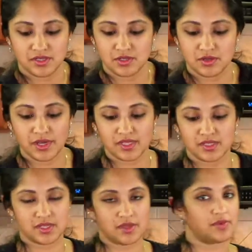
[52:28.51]
So by
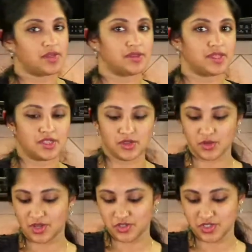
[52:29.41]
this time, I think you
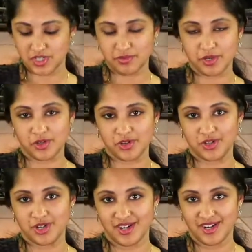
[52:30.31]
know how to temper
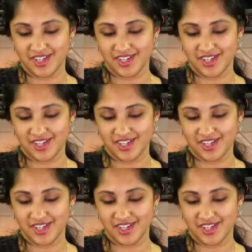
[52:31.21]
your